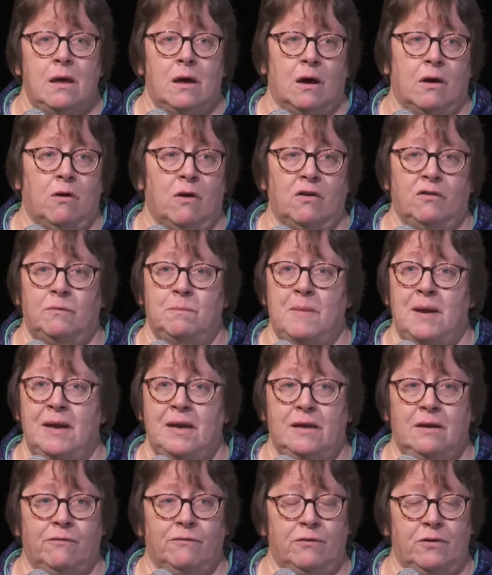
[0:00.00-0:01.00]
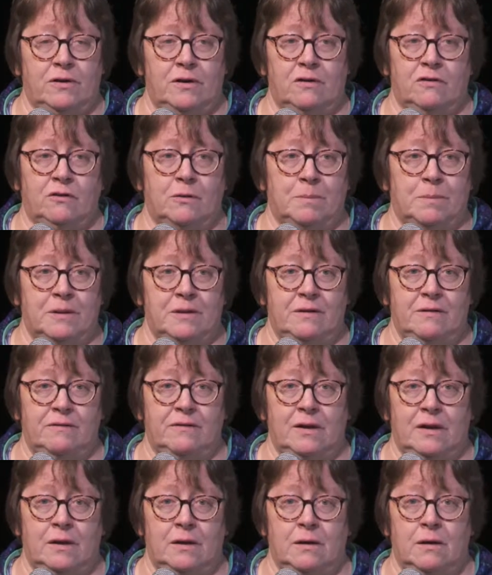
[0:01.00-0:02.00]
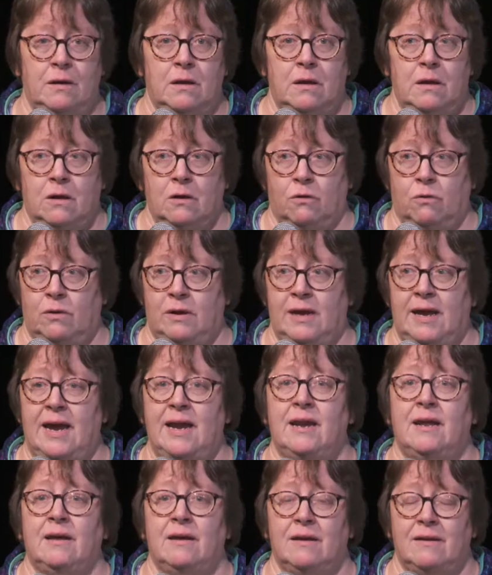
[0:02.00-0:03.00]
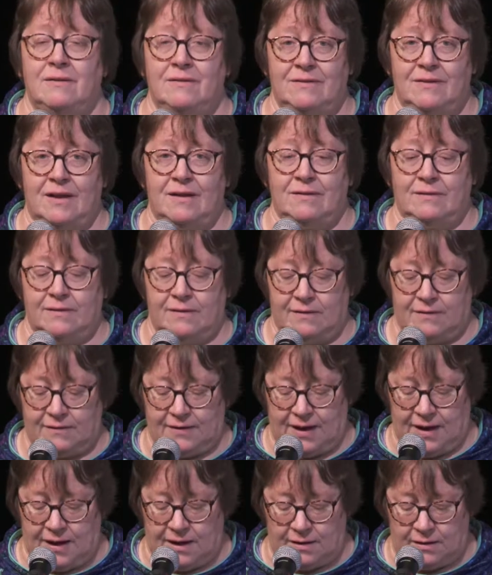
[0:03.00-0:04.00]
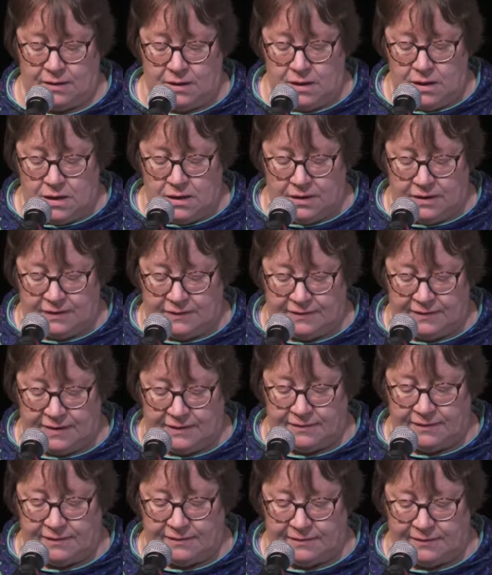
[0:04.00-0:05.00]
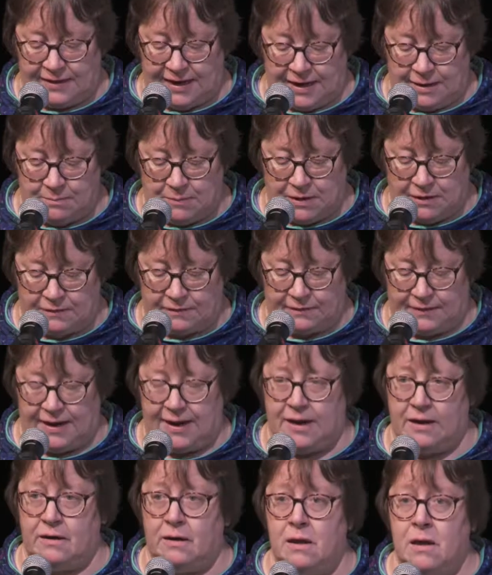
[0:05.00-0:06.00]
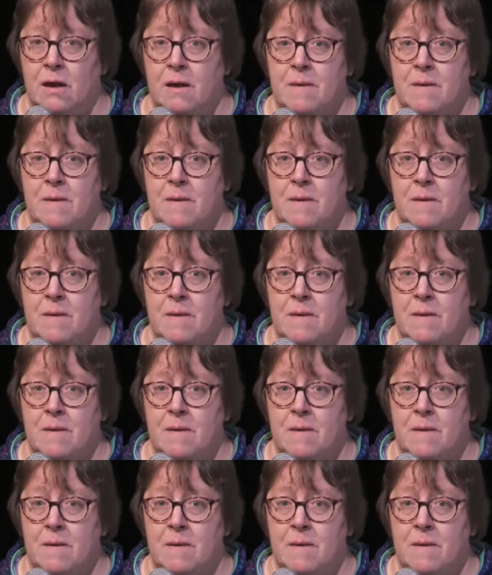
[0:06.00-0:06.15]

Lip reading: across many different disciplines in creating consensus and consensus statements. And